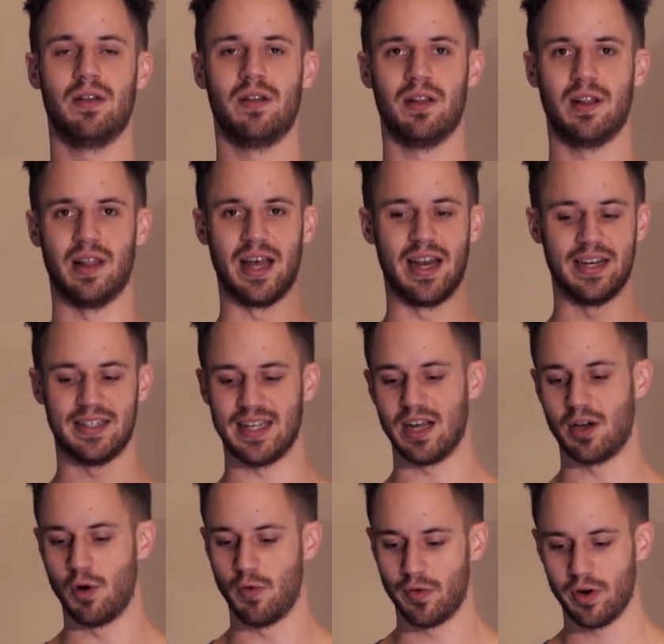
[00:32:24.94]
let it take
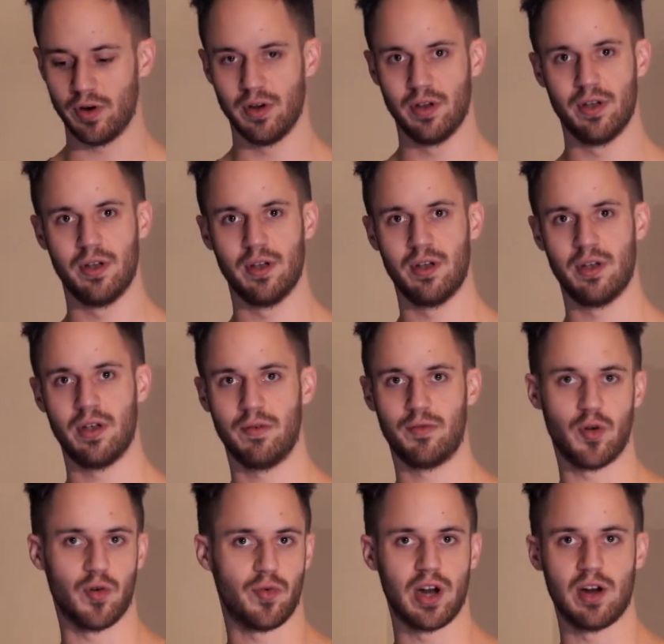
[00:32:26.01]
over. If you're
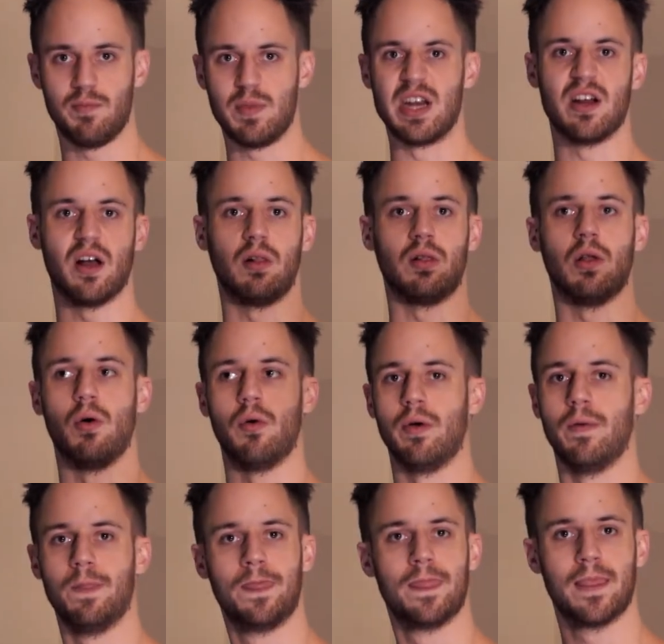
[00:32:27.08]
afraid of being alone,
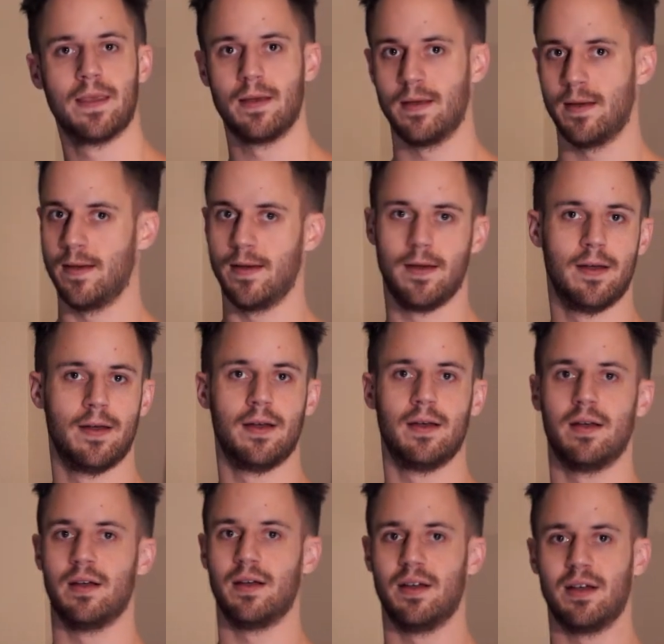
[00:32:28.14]

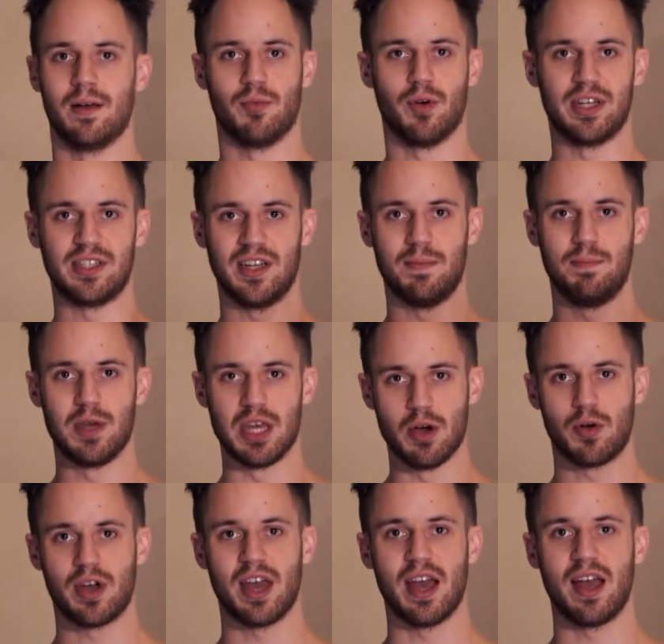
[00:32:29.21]
embrace it. Be
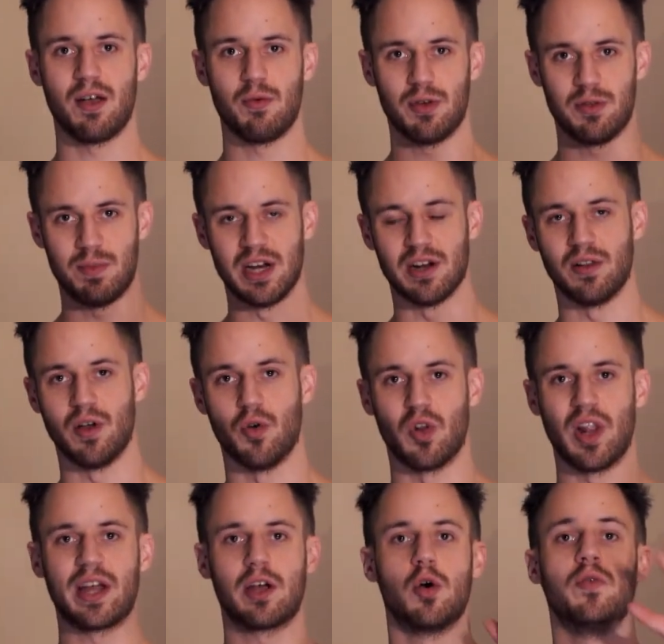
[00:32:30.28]
okay with being alone.
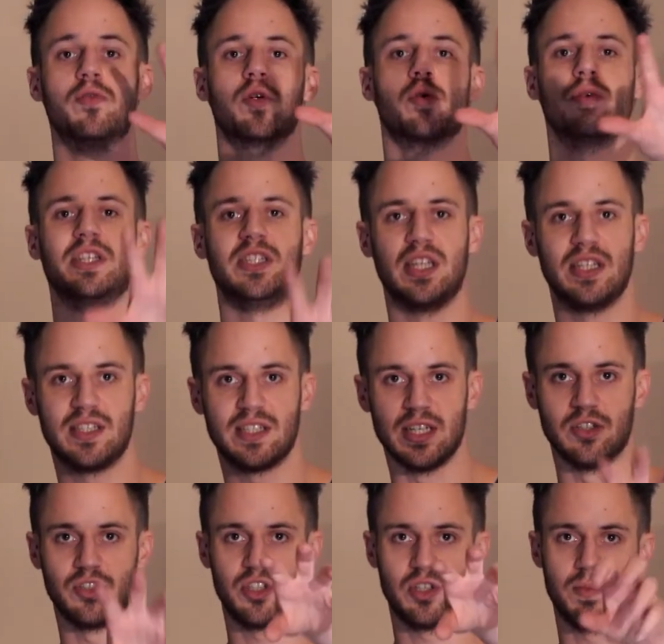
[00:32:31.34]
Let go of your
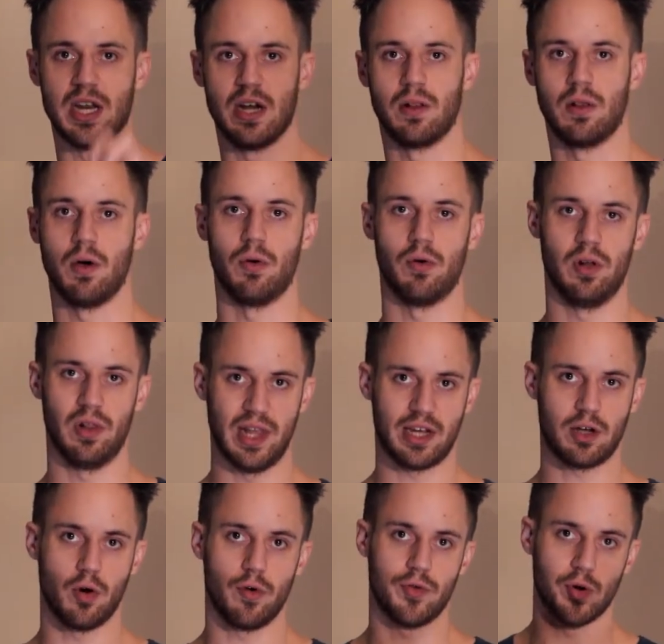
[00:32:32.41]
resistance to being alone. Let
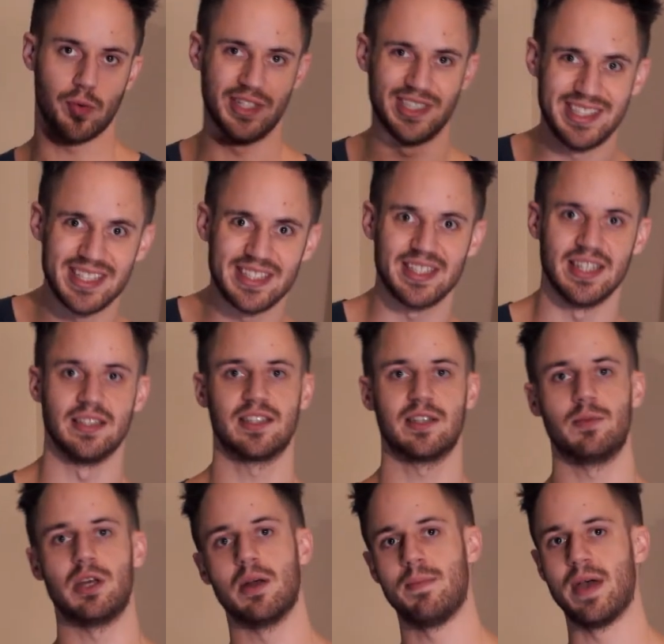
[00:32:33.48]
go of your resistance to
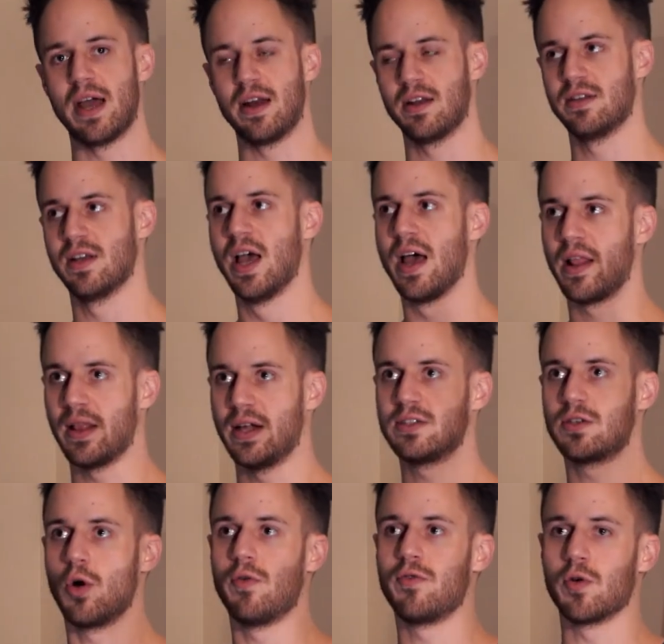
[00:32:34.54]
being abandoned. Let
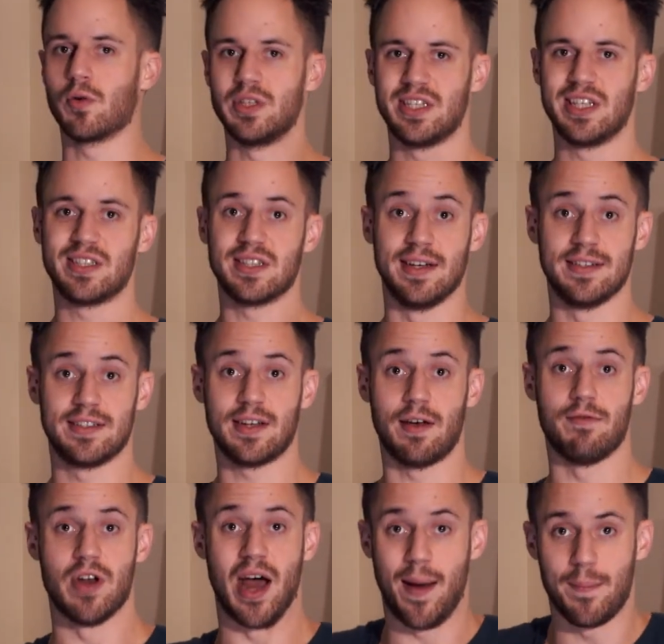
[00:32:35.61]
go of your resistance of
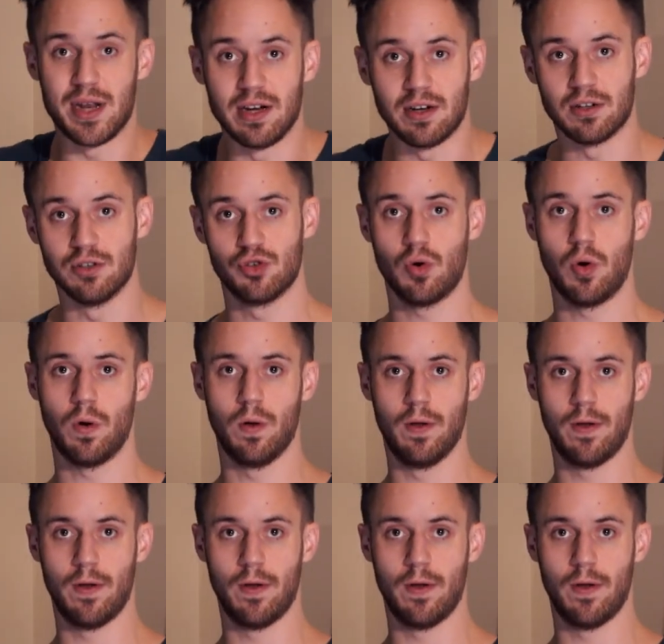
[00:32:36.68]
not being in control.